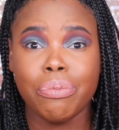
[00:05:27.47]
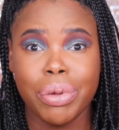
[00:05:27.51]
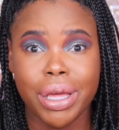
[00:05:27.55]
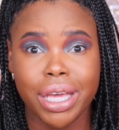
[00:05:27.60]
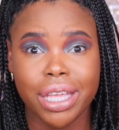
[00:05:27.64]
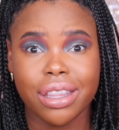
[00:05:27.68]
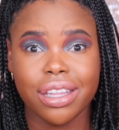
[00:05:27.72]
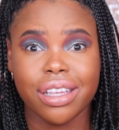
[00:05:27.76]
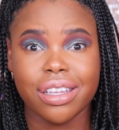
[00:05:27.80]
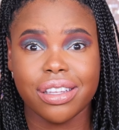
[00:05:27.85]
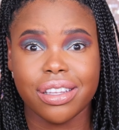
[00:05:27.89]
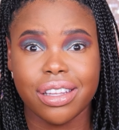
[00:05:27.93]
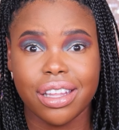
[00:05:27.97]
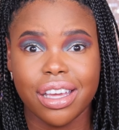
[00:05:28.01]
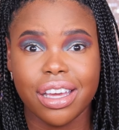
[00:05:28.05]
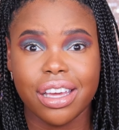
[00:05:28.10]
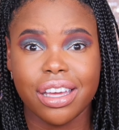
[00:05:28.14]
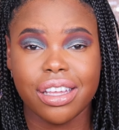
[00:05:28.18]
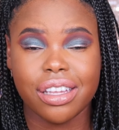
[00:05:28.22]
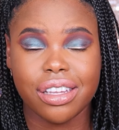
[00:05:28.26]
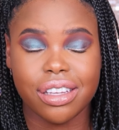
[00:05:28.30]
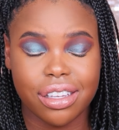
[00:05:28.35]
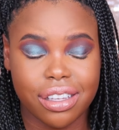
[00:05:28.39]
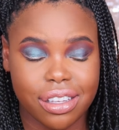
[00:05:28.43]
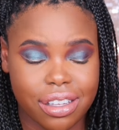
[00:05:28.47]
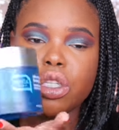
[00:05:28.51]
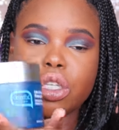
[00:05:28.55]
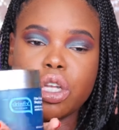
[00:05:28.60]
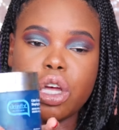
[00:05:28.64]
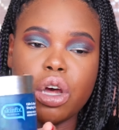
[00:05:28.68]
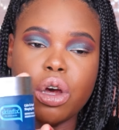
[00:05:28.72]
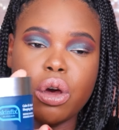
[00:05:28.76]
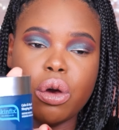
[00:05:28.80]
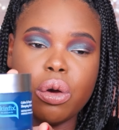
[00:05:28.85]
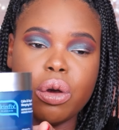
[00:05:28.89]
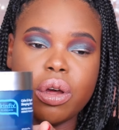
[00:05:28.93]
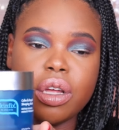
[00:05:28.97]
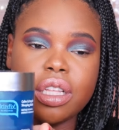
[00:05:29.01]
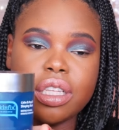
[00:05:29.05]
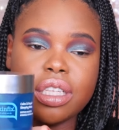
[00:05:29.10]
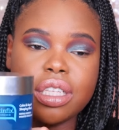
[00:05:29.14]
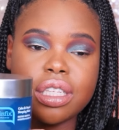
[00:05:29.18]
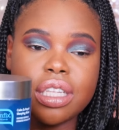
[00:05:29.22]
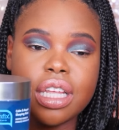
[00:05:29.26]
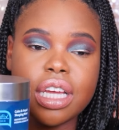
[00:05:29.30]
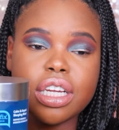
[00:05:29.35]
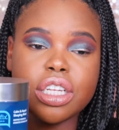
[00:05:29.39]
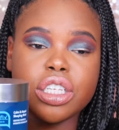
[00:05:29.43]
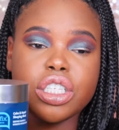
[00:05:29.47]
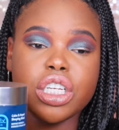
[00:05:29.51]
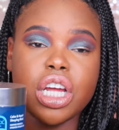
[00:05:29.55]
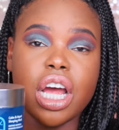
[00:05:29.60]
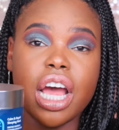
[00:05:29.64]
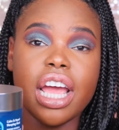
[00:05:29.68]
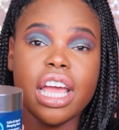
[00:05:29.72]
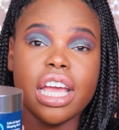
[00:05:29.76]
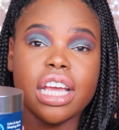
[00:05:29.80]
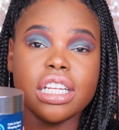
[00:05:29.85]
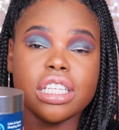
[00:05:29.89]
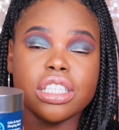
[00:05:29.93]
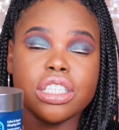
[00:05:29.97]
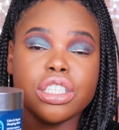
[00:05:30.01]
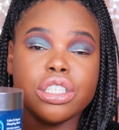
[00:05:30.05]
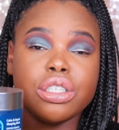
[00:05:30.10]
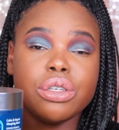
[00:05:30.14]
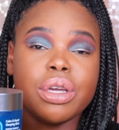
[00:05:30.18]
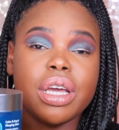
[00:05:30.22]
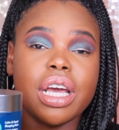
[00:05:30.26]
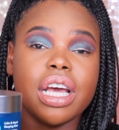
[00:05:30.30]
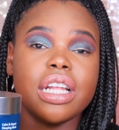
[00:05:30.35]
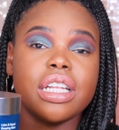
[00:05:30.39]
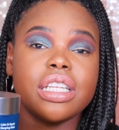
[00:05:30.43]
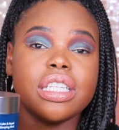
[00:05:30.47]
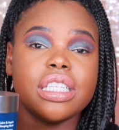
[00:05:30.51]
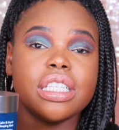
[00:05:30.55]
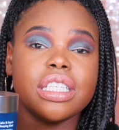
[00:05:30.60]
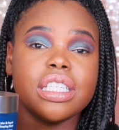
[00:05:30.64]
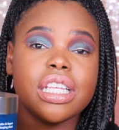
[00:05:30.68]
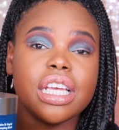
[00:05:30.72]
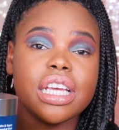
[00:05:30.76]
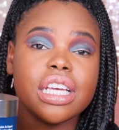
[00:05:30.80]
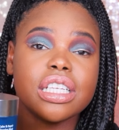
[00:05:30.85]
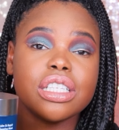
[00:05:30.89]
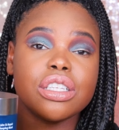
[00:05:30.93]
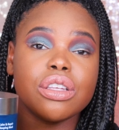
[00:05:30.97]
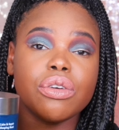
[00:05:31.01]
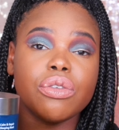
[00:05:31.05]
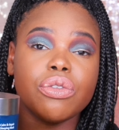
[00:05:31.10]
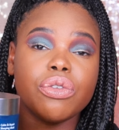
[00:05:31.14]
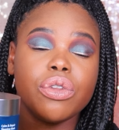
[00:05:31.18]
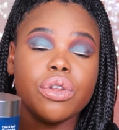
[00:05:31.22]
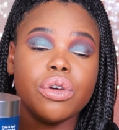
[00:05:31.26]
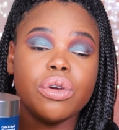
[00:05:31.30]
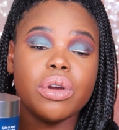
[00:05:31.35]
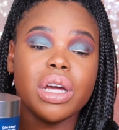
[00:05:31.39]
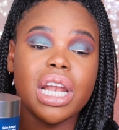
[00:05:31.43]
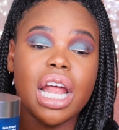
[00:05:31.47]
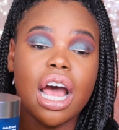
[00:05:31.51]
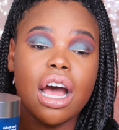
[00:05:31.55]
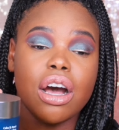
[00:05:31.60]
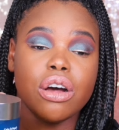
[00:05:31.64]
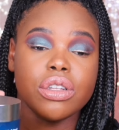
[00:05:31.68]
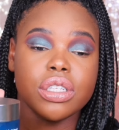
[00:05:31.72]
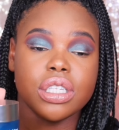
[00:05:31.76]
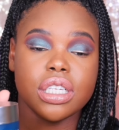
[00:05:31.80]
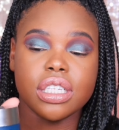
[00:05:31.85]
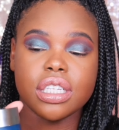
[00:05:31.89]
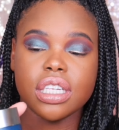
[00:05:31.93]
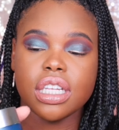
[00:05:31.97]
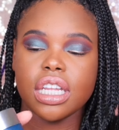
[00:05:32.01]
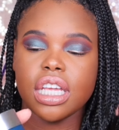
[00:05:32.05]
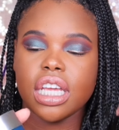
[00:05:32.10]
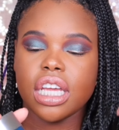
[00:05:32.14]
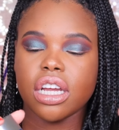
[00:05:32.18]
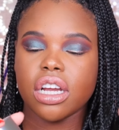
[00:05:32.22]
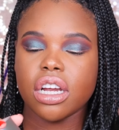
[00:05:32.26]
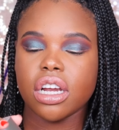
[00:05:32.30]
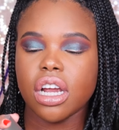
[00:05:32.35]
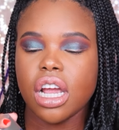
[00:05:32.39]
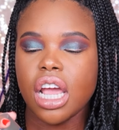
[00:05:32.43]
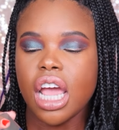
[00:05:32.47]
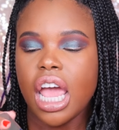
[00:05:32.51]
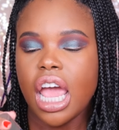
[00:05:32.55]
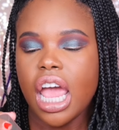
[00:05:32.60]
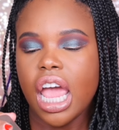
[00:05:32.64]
big this thing is so this is like giant you get six fluid ounces in here